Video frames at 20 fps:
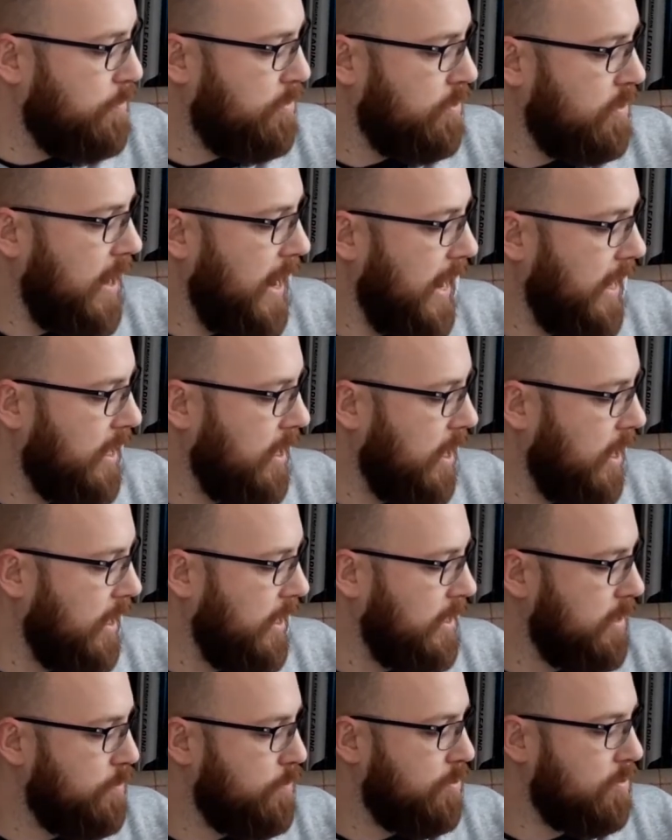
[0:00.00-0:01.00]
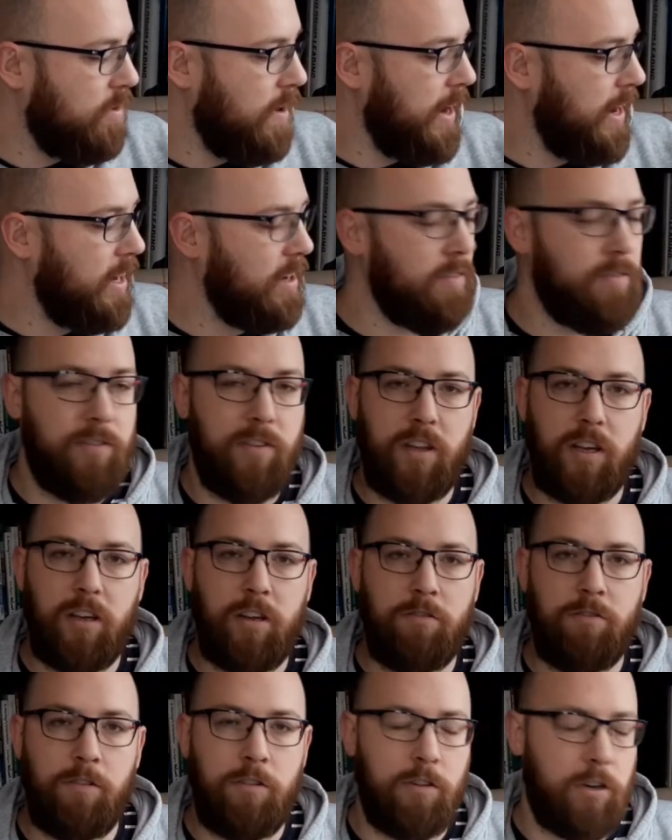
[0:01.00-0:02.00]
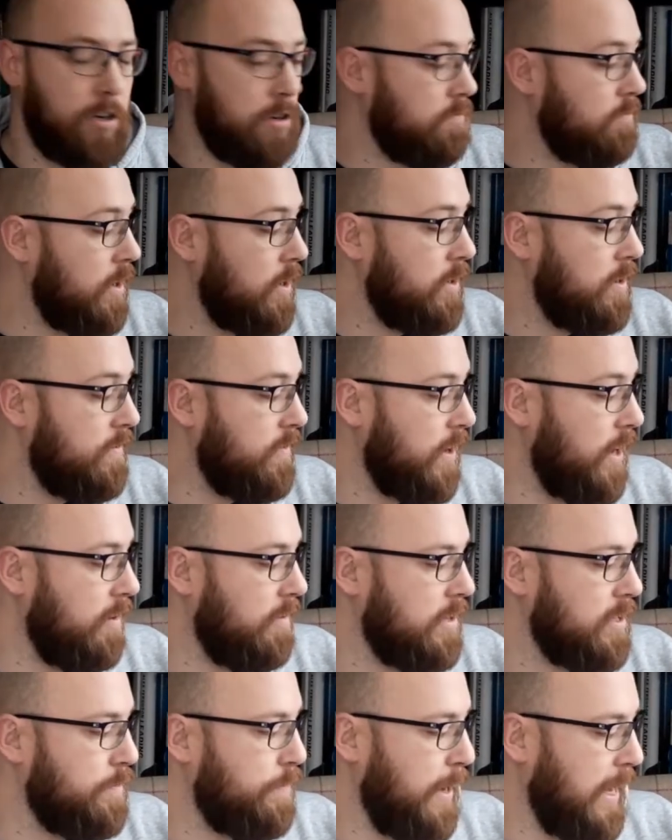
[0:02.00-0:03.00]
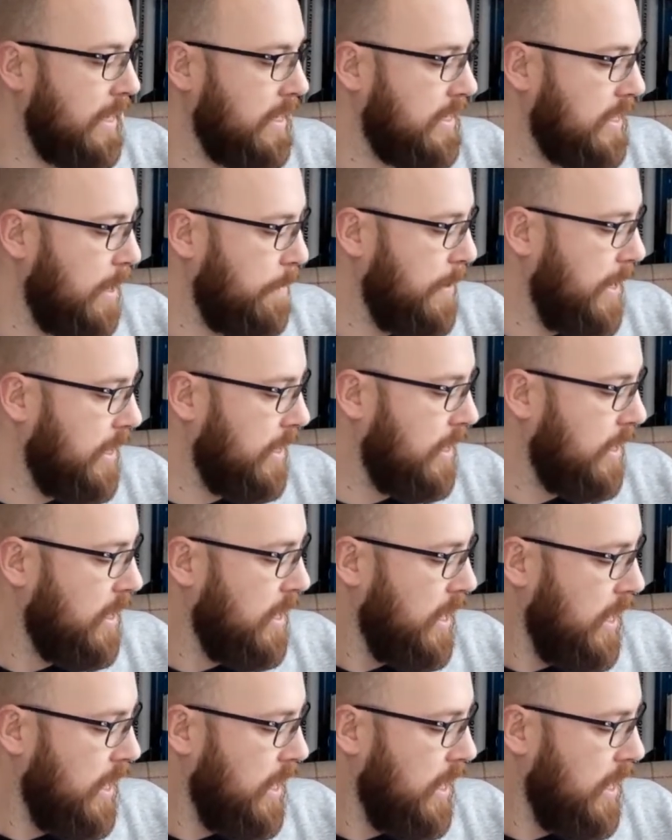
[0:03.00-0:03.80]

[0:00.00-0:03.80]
prayer guide praying for the coronavirus pandemic.